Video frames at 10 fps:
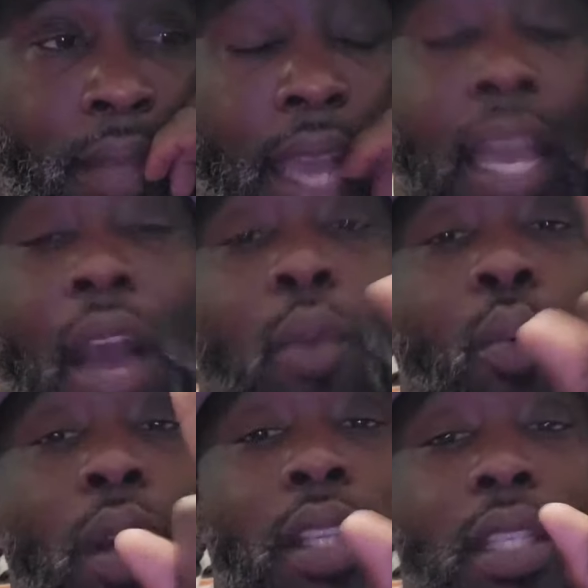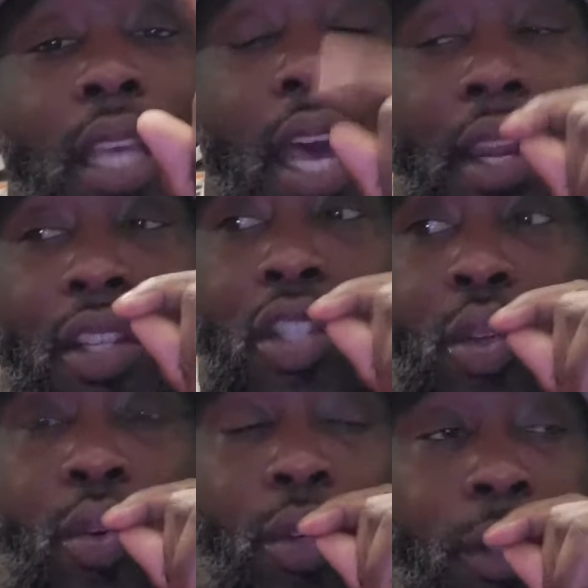I got one side of the
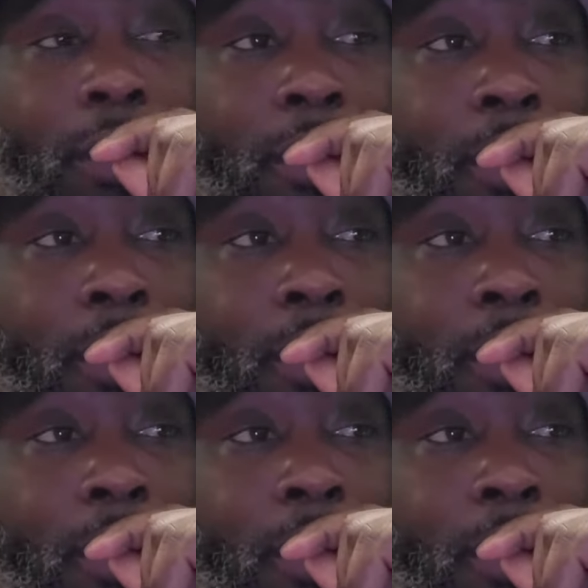story.